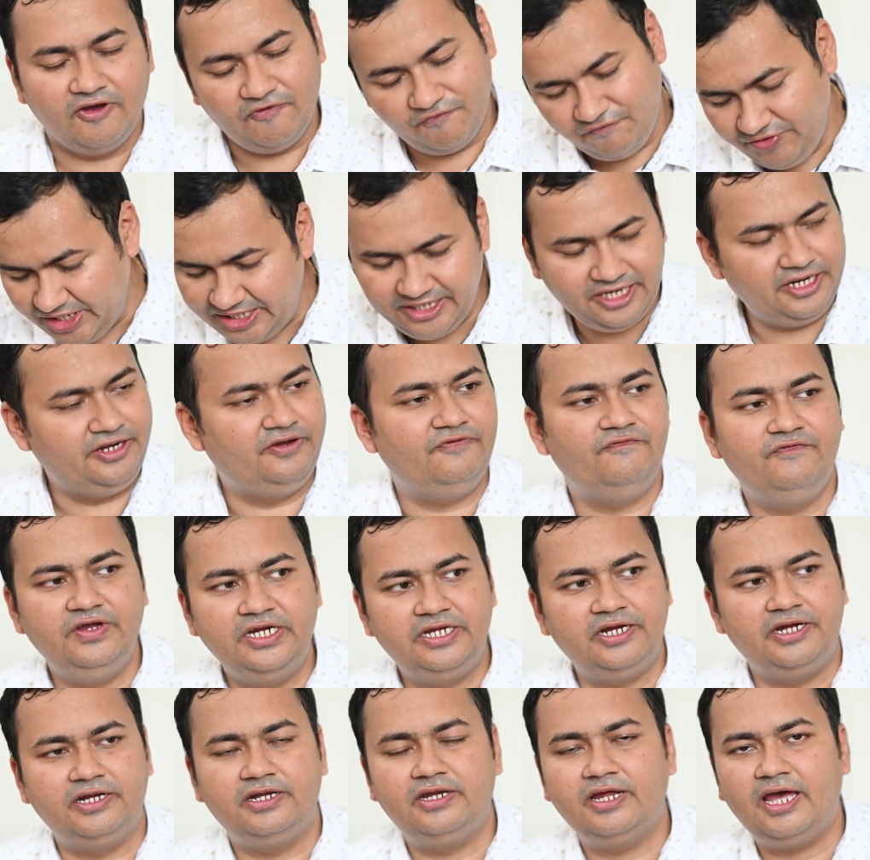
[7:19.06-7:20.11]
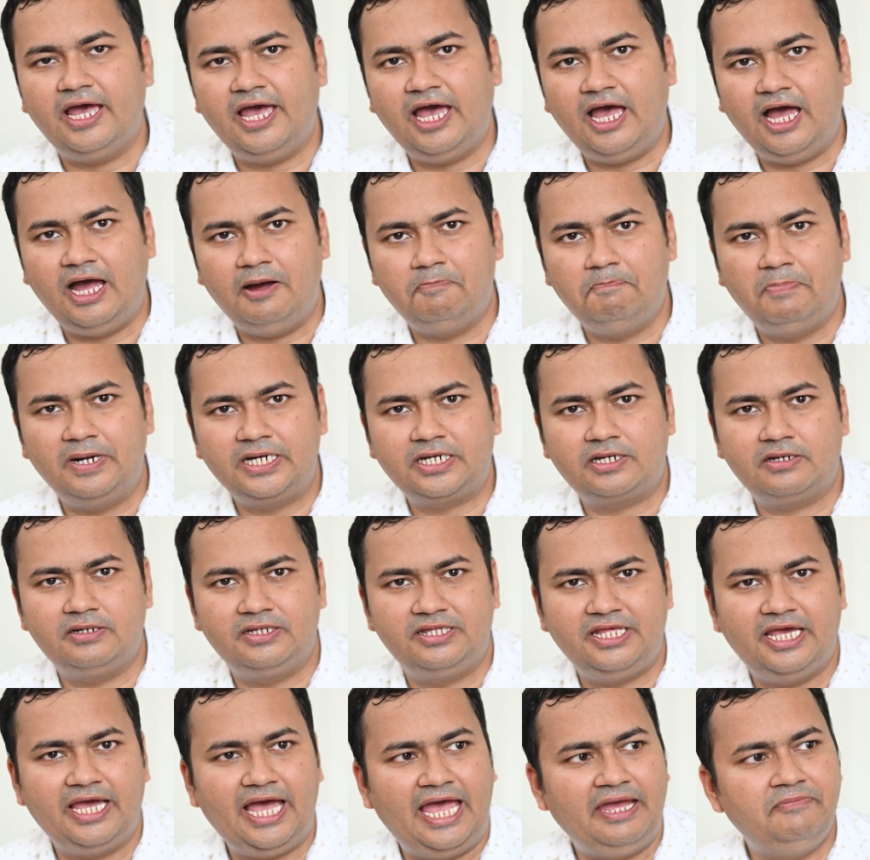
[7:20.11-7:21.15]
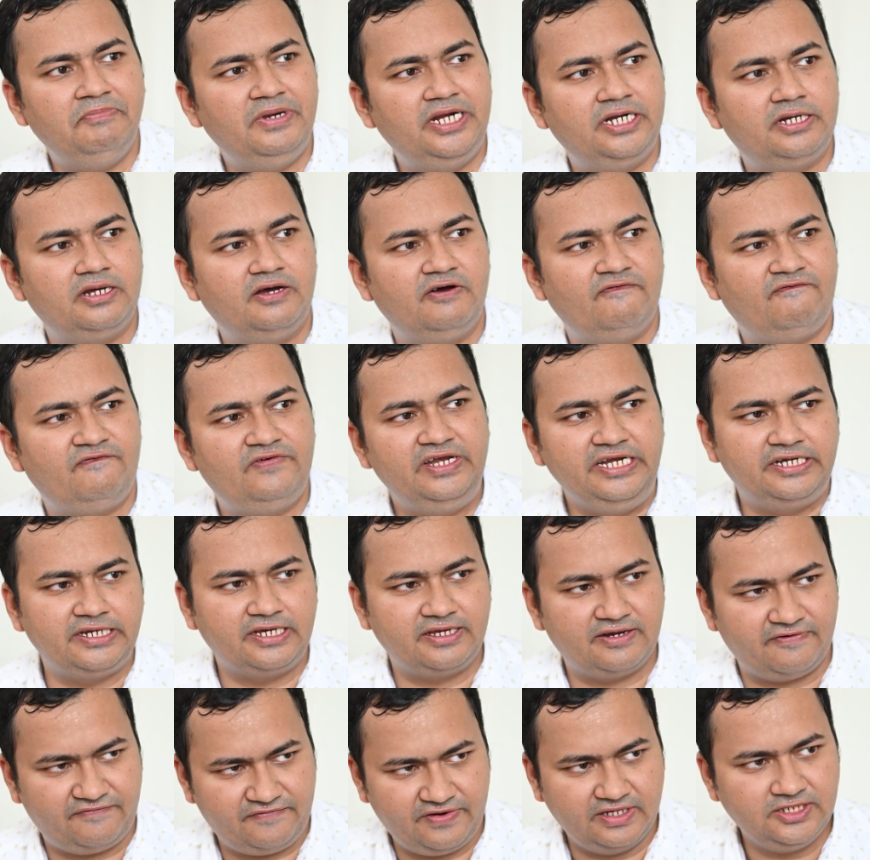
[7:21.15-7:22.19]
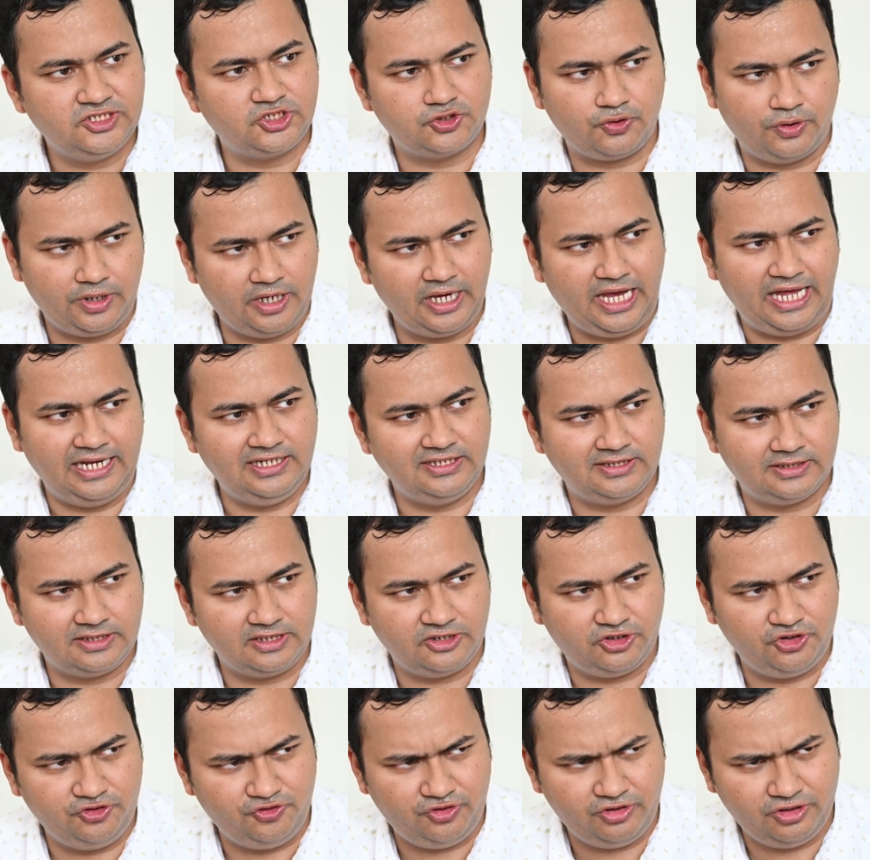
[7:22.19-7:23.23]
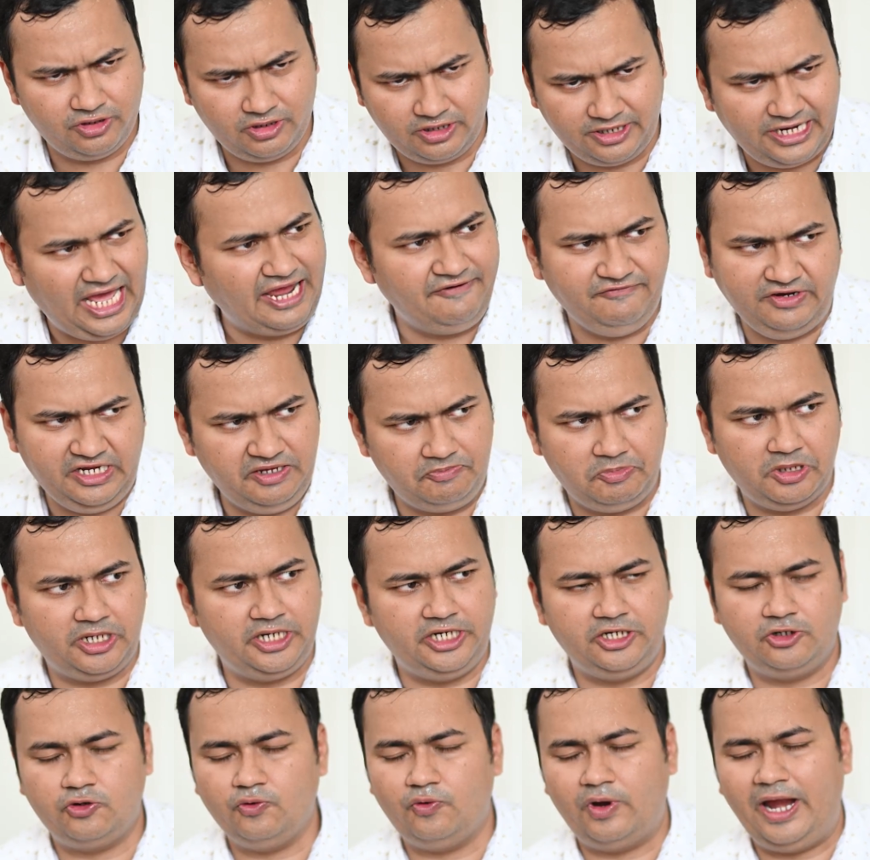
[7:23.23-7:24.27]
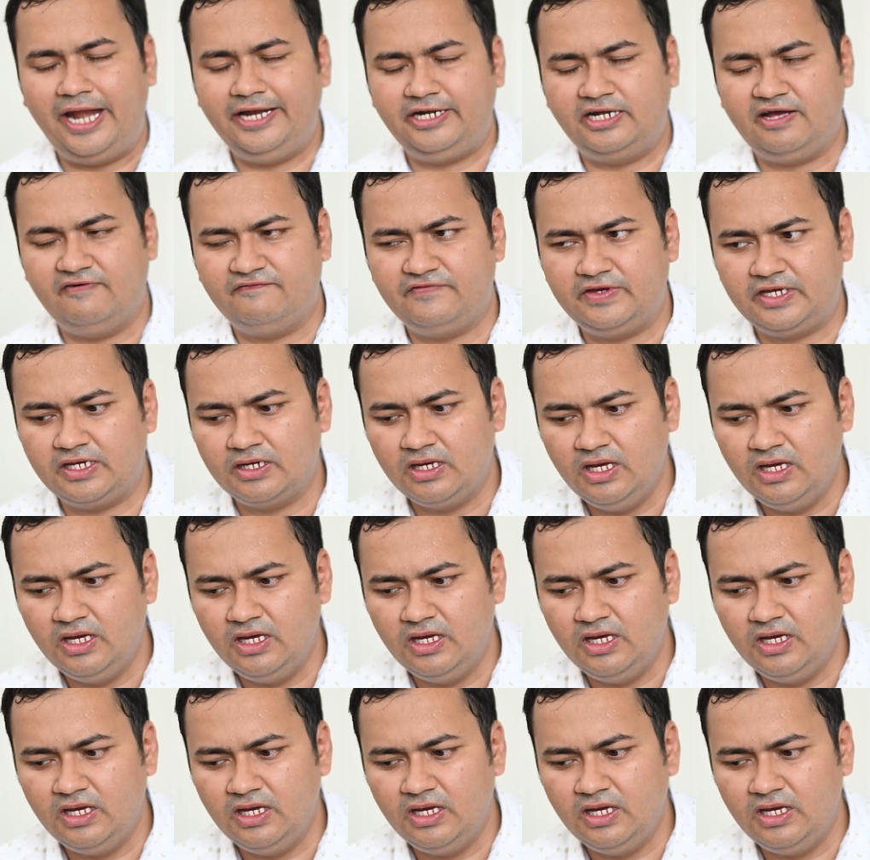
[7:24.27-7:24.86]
We did. But there I made a fleeting reference. So here I'll dive deeper into handcuffing.